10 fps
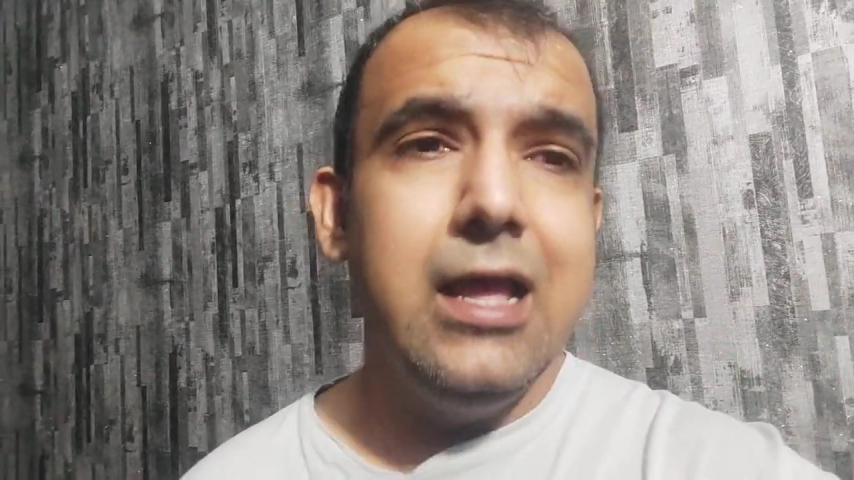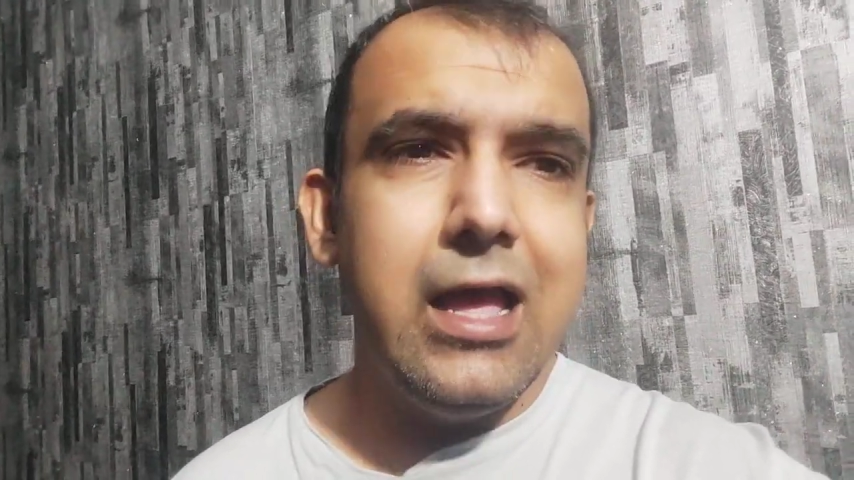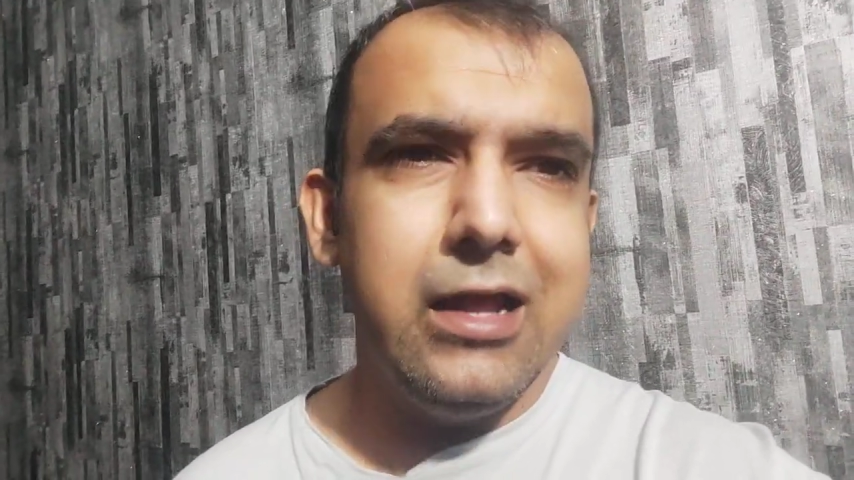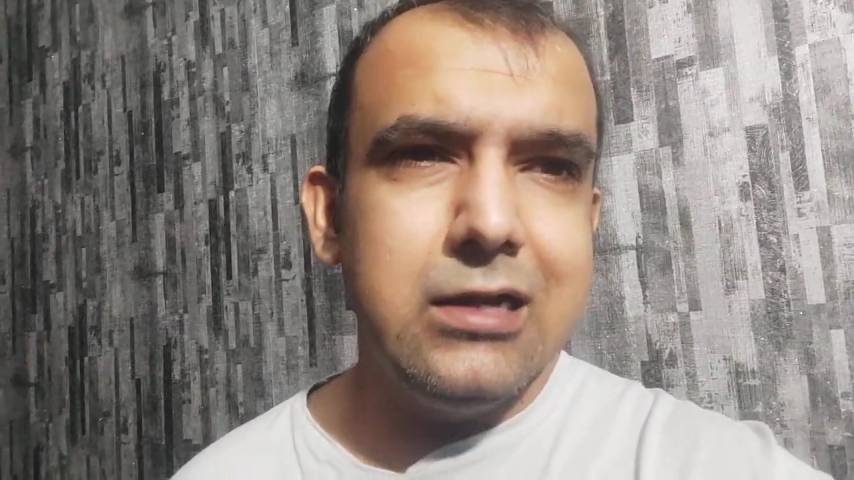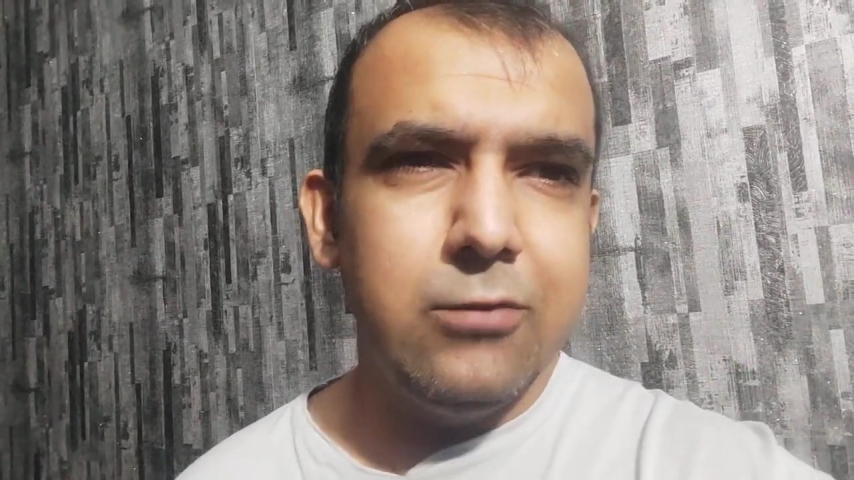
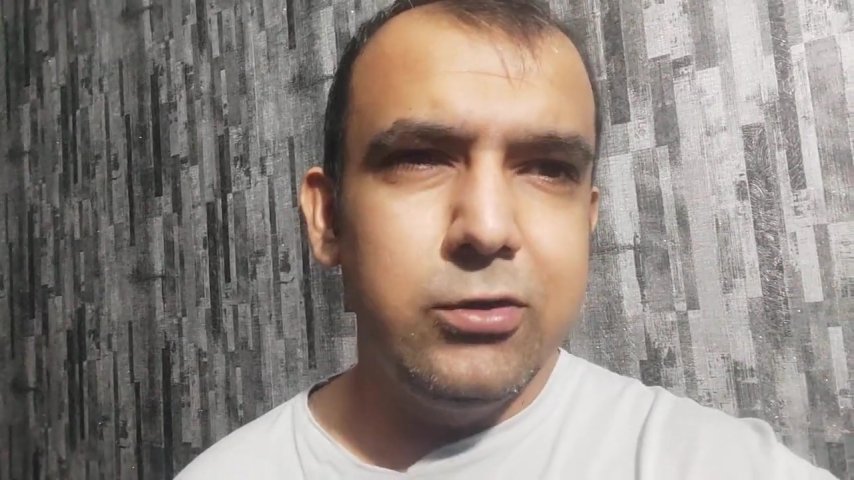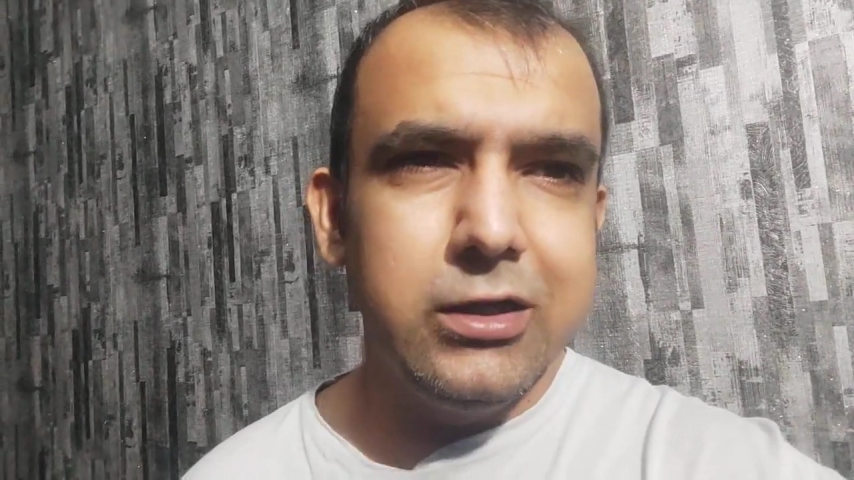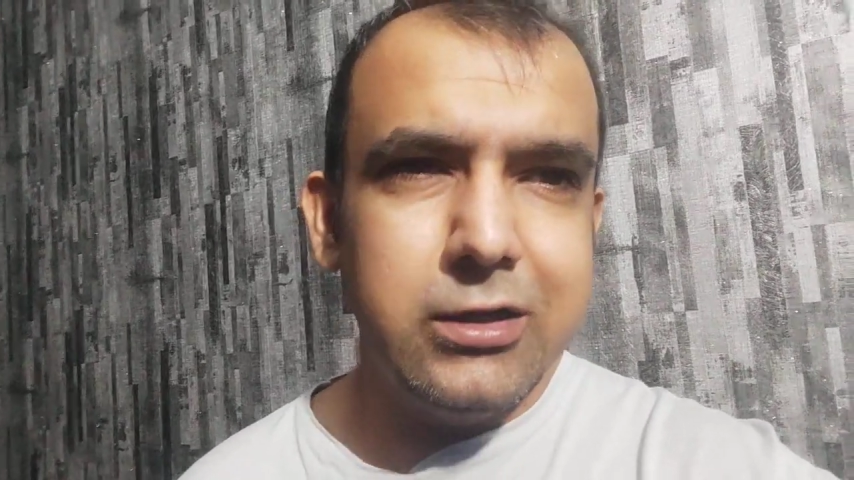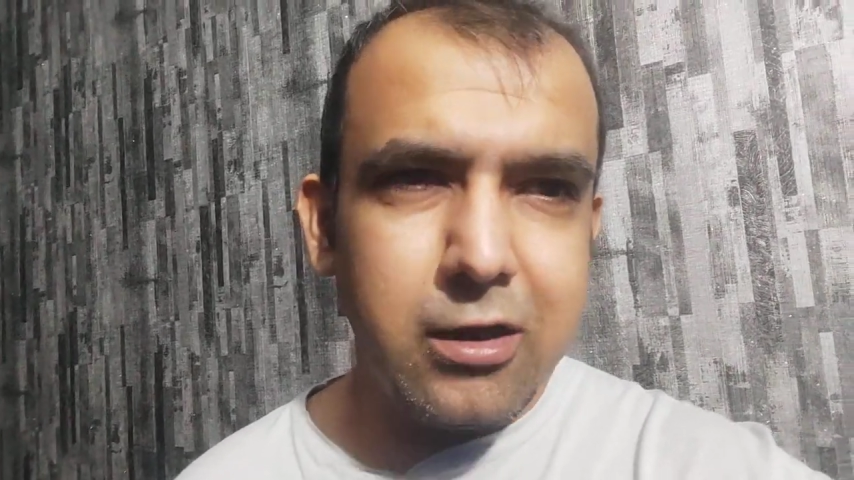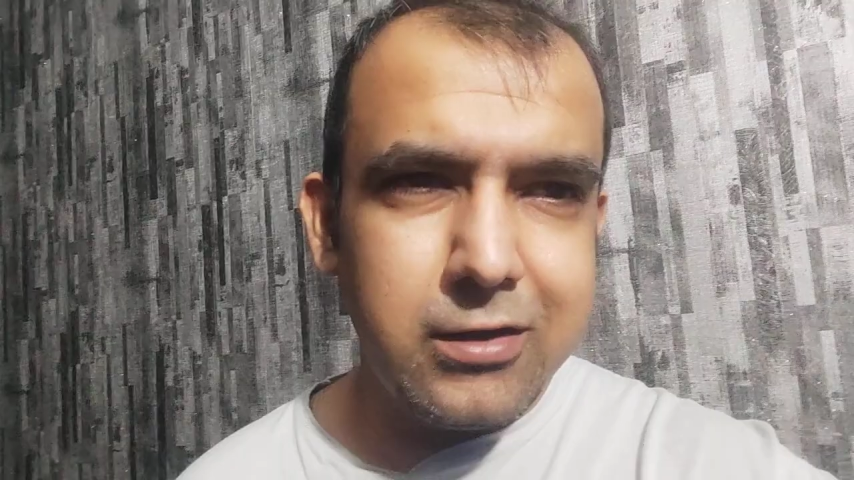And I would
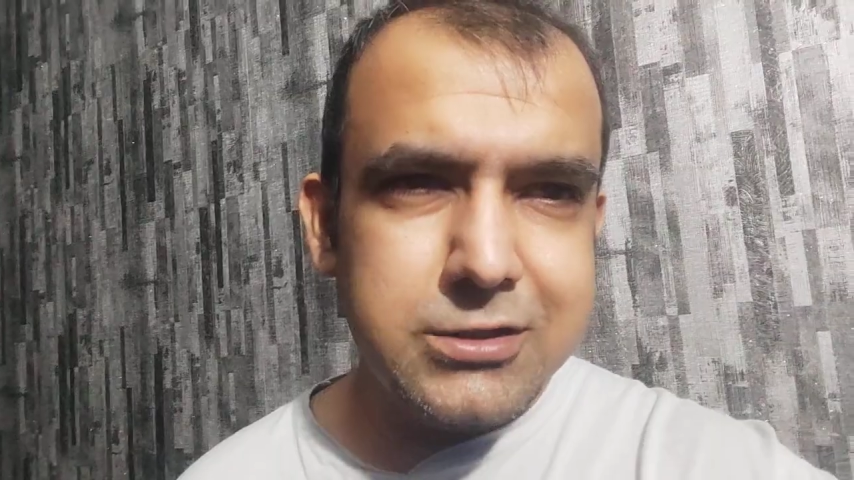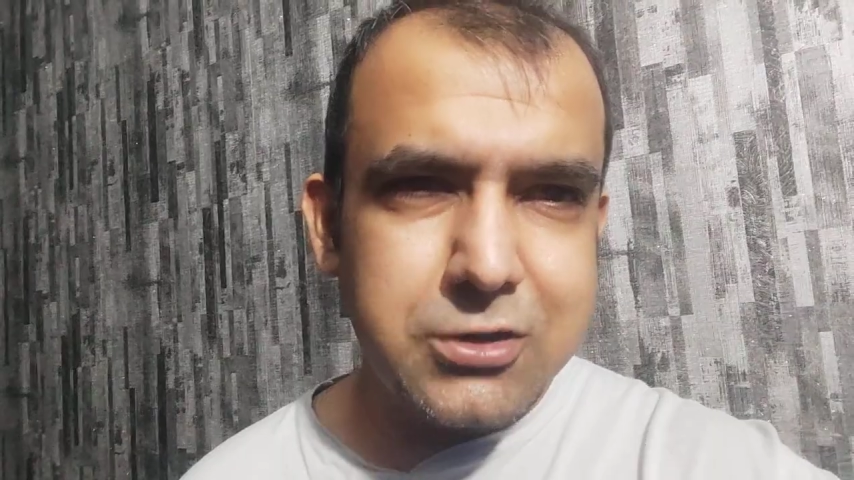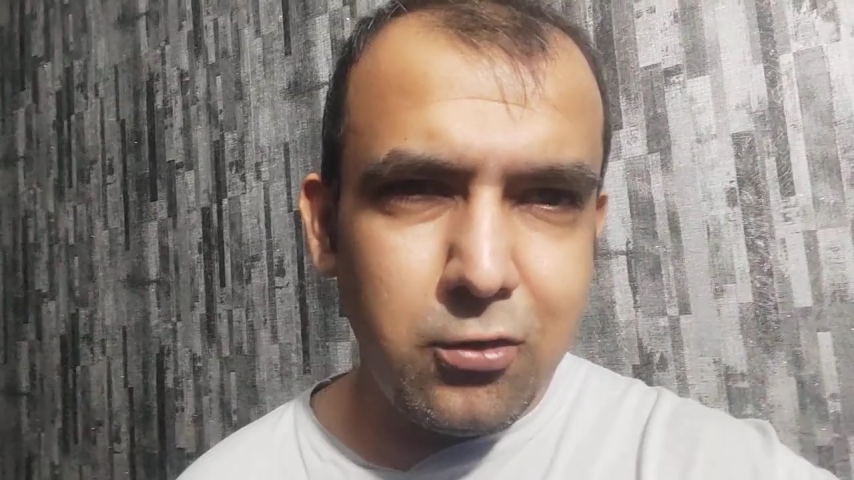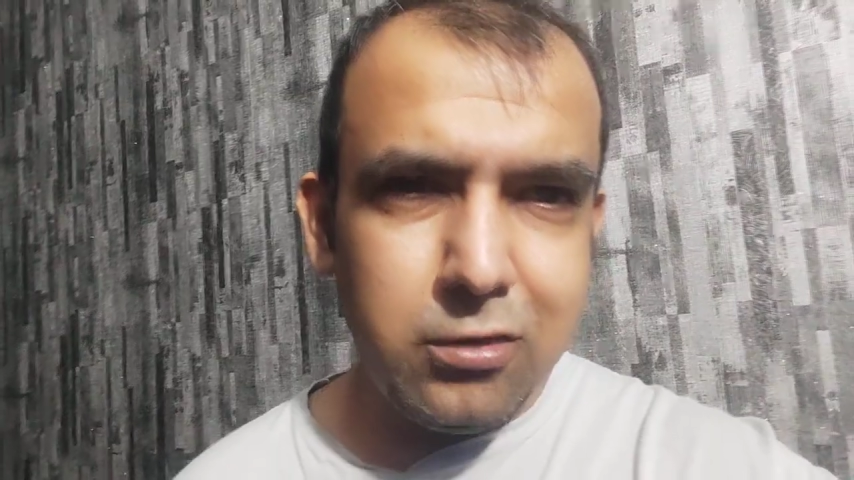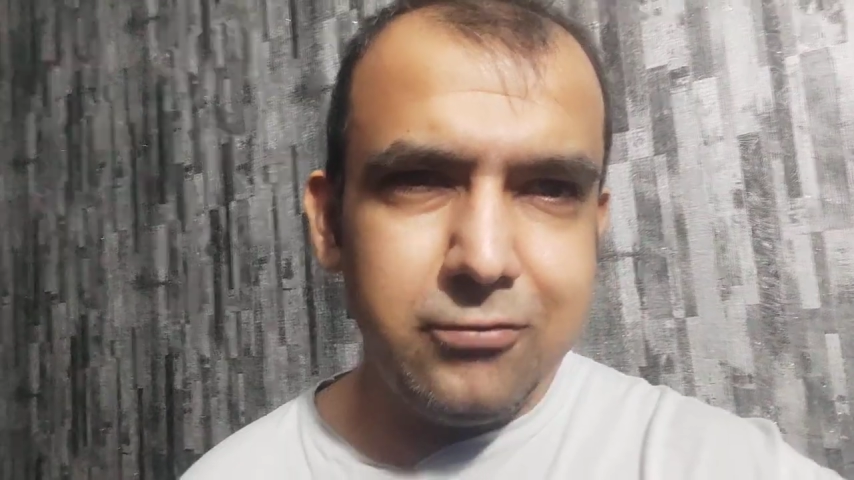encourage
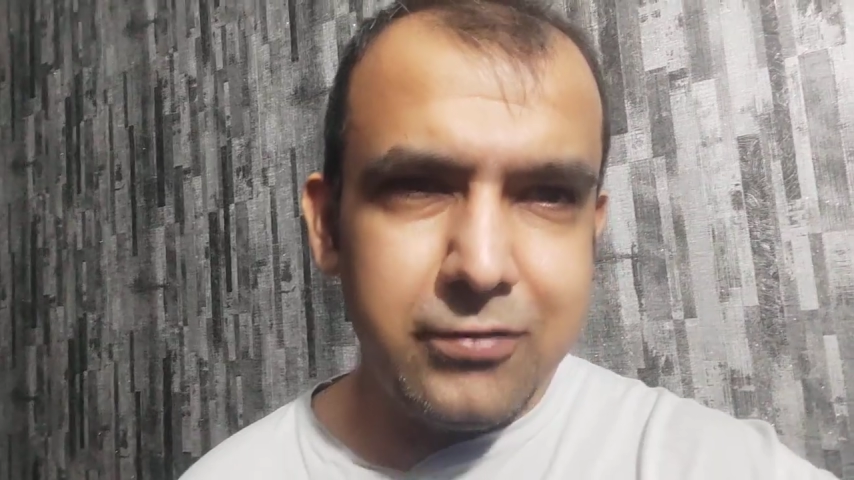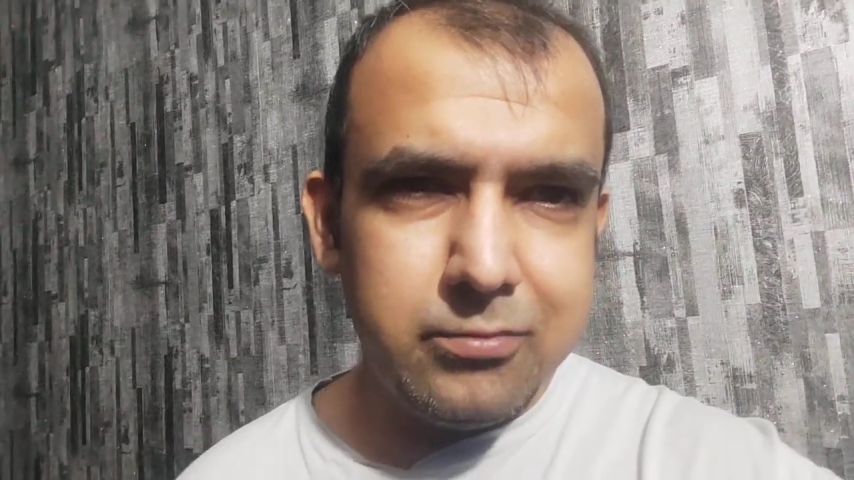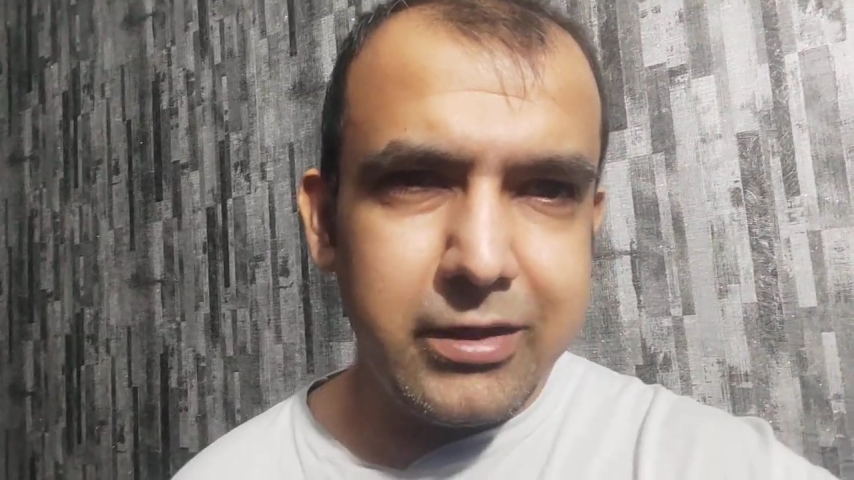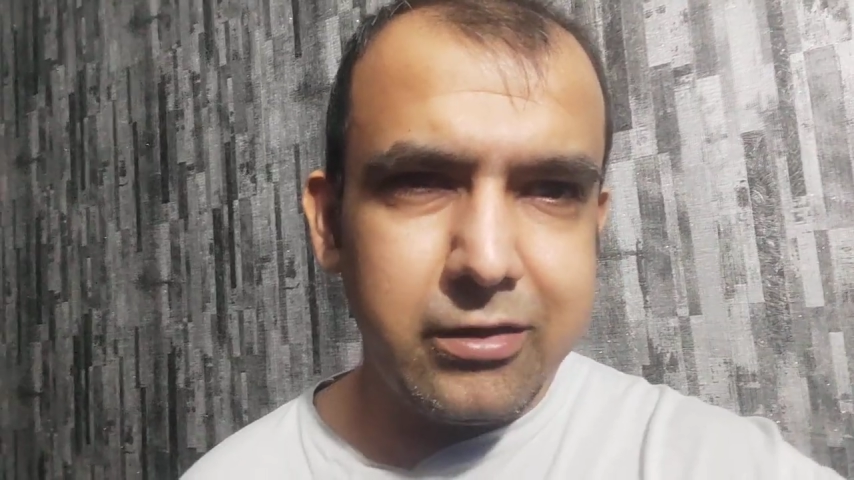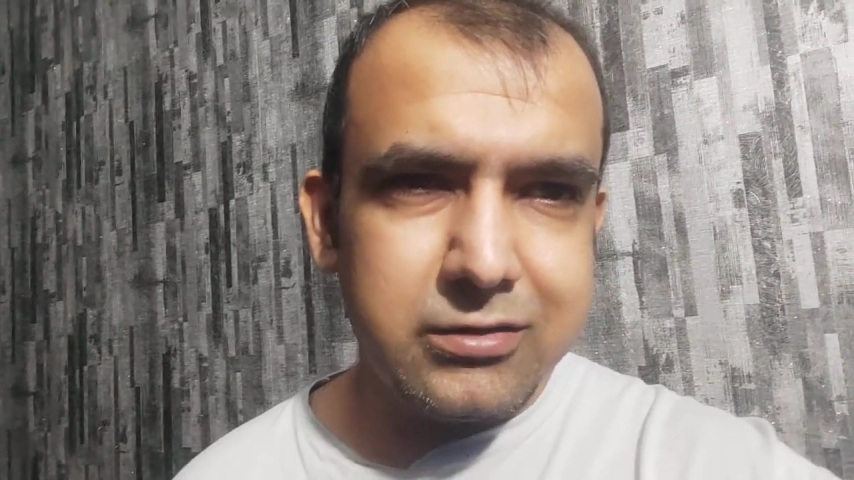all
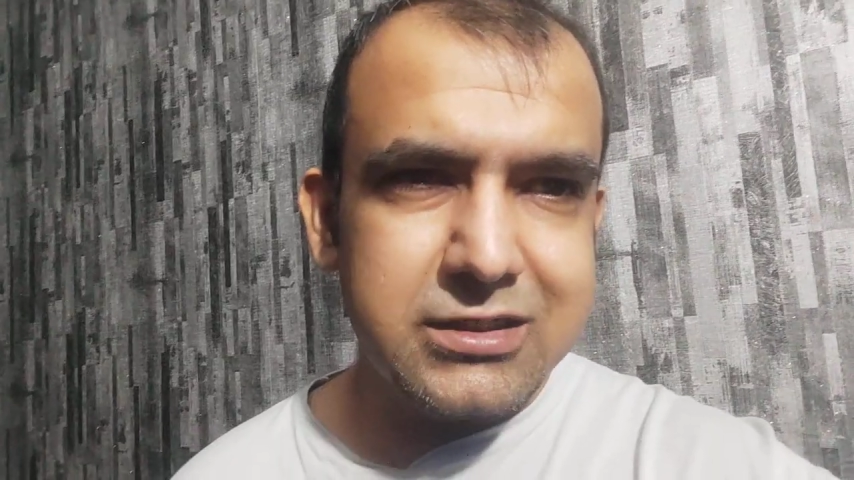filmmakers,